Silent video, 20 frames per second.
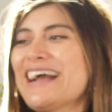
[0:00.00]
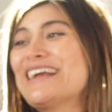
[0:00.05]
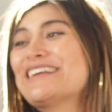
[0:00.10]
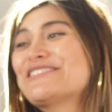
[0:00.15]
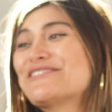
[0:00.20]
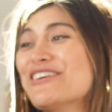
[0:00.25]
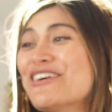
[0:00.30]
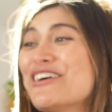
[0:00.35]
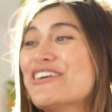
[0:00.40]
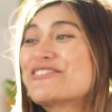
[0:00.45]

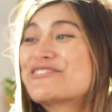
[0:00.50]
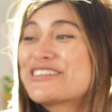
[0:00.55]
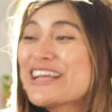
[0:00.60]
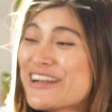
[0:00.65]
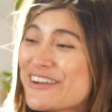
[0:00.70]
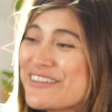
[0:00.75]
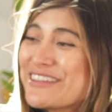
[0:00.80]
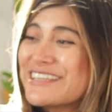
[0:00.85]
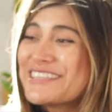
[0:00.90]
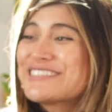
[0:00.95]
I
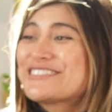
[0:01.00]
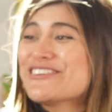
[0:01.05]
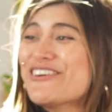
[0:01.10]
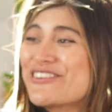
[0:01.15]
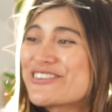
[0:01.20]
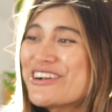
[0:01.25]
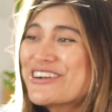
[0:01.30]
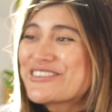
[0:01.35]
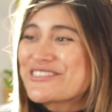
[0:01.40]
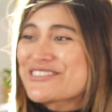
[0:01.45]
generally
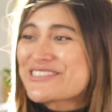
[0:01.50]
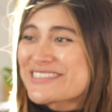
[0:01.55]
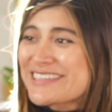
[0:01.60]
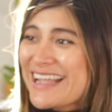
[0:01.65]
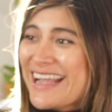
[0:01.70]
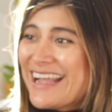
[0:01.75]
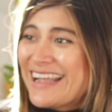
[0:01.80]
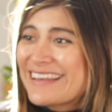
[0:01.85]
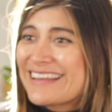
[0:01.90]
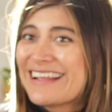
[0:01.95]
don't
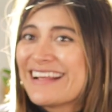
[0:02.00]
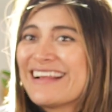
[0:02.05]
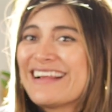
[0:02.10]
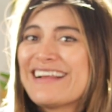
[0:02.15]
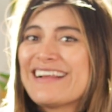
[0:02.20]
understand.